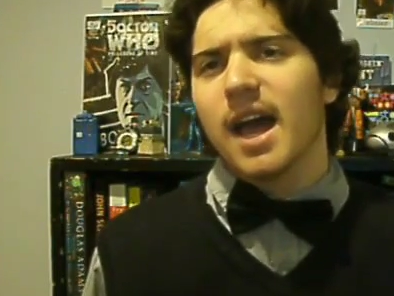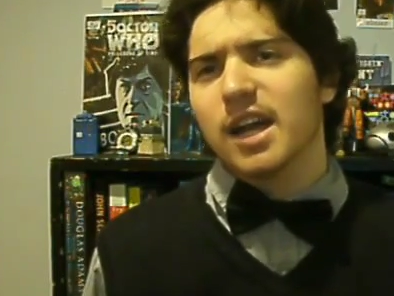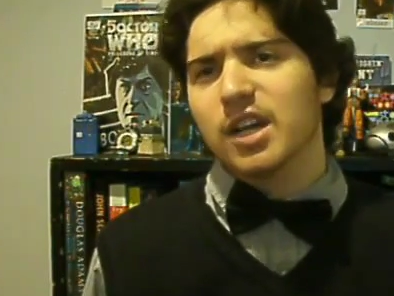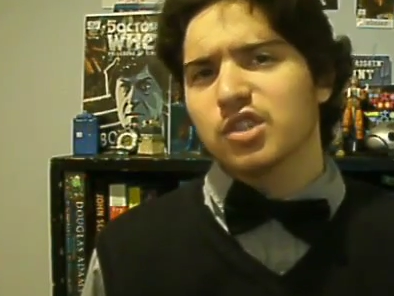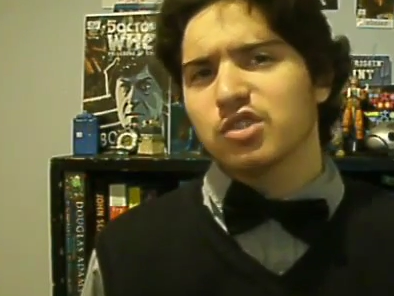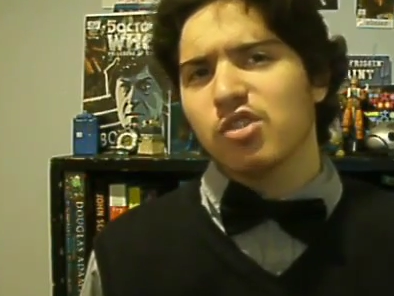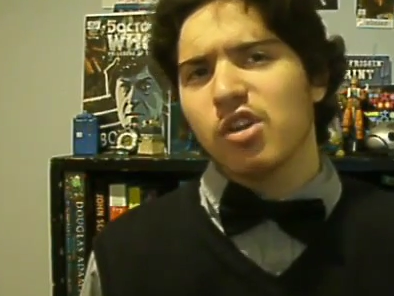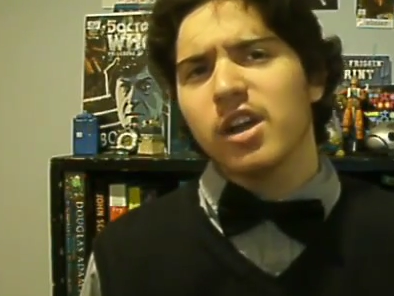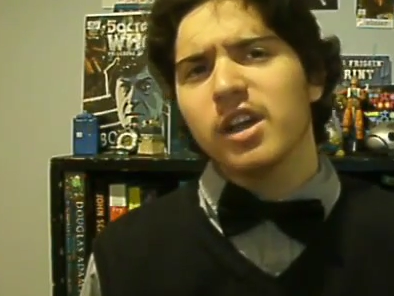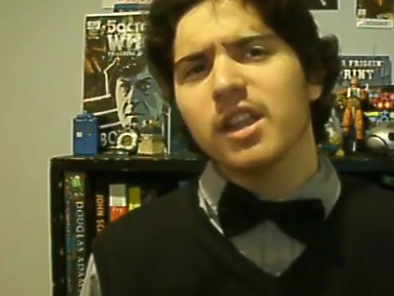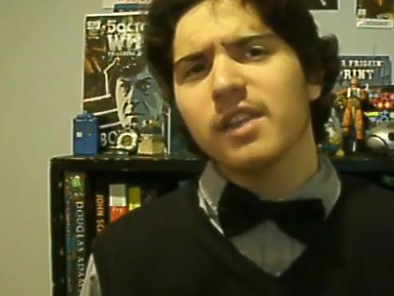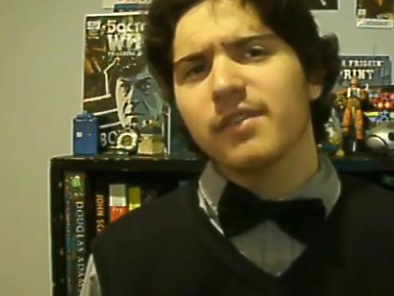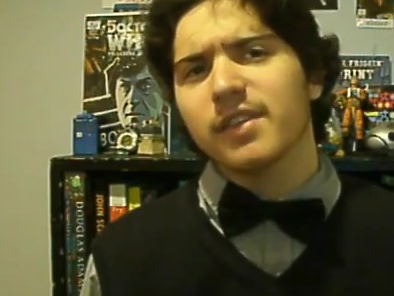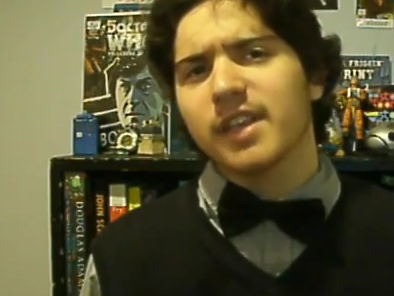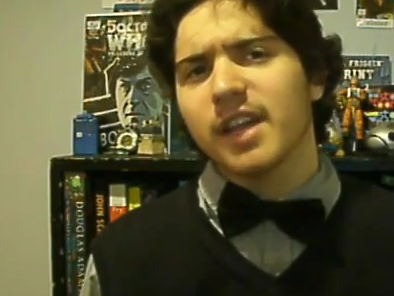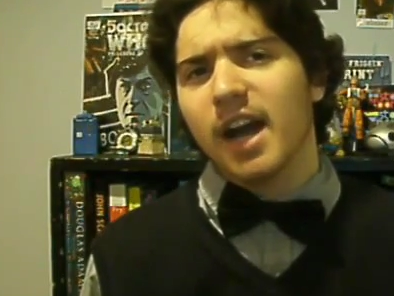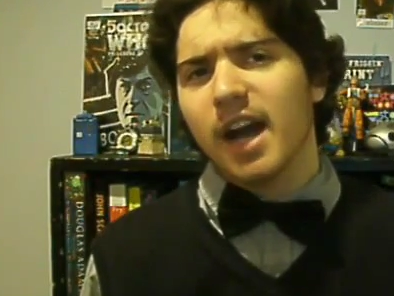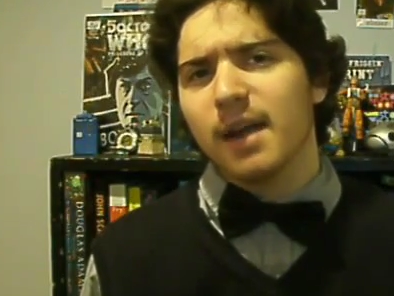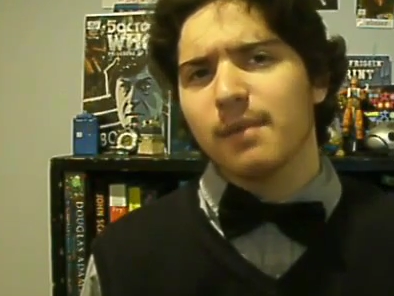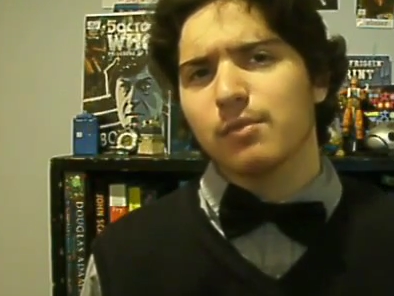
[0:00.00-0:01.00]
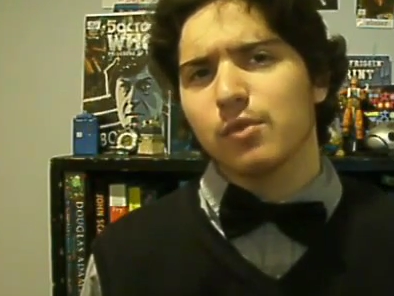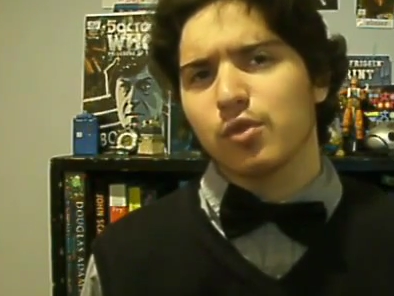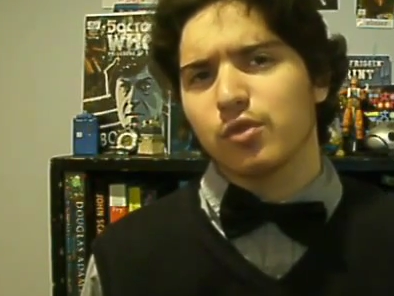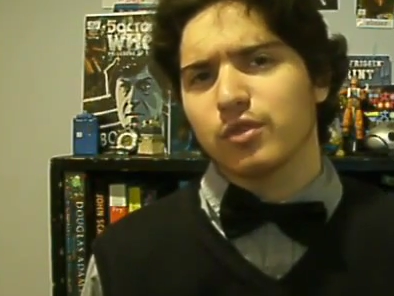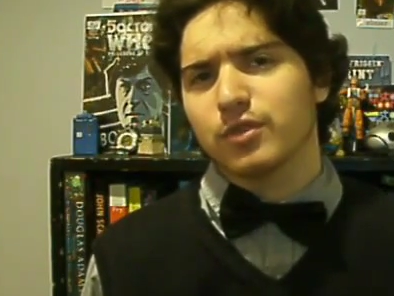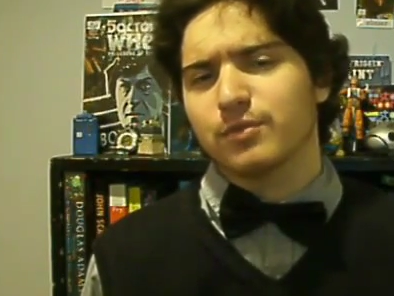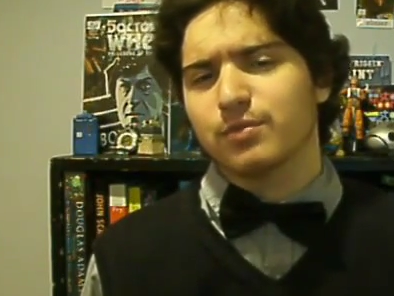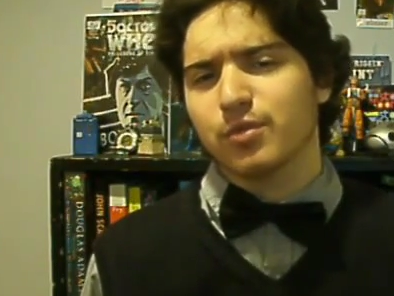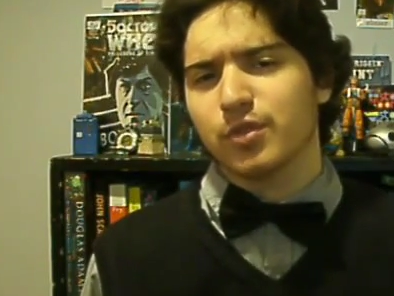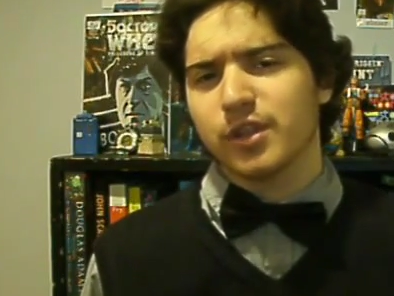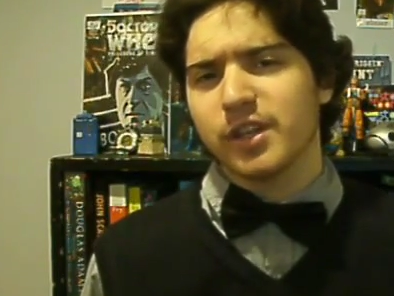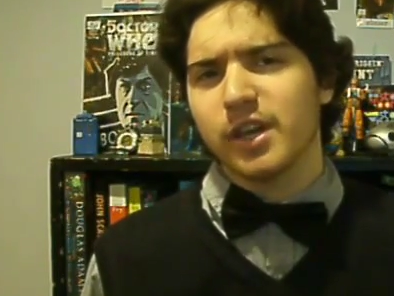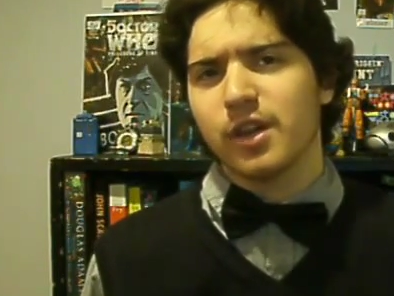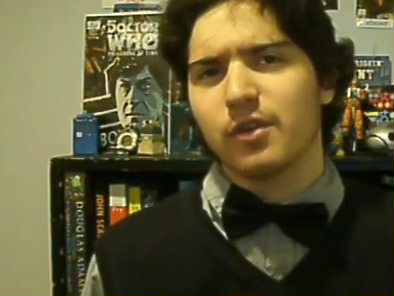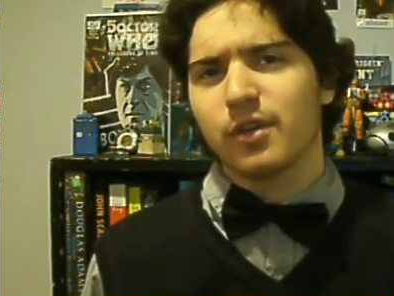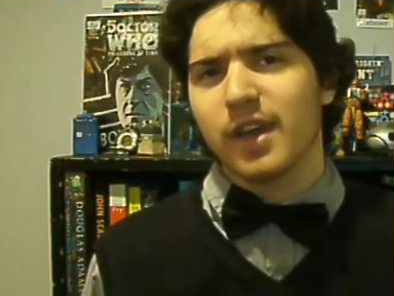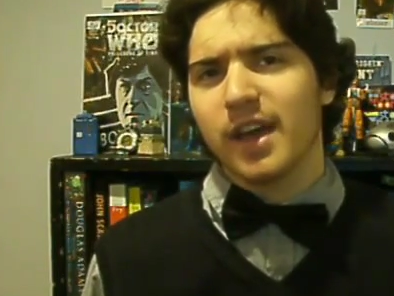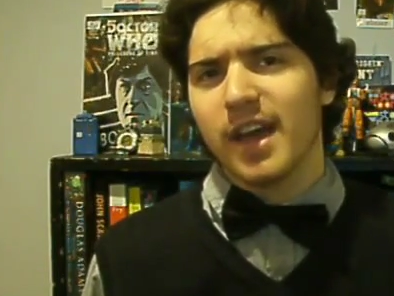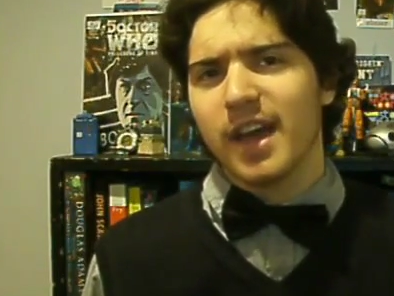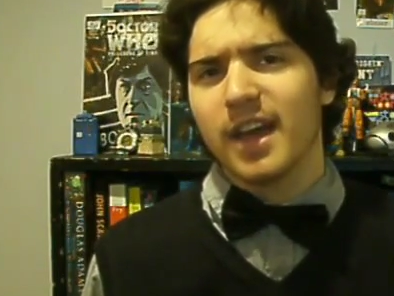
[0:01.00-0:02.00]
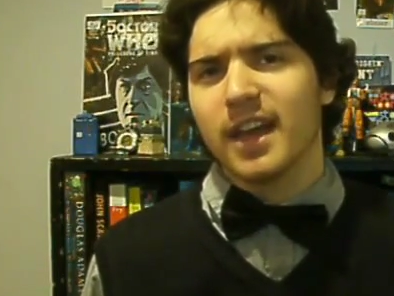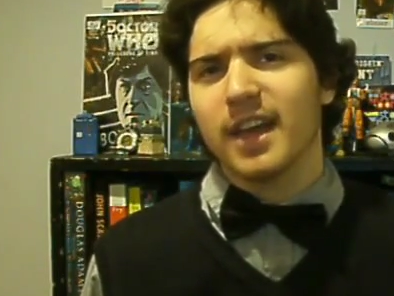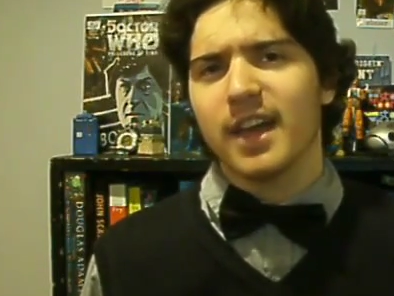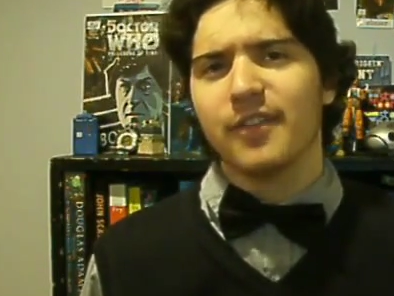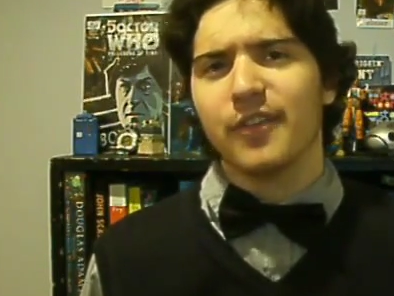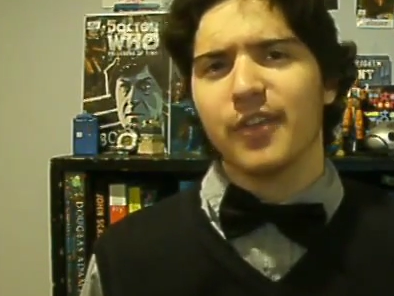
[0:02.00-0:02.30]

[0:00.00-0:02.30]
Trial of a Time Lord is pretty okay, and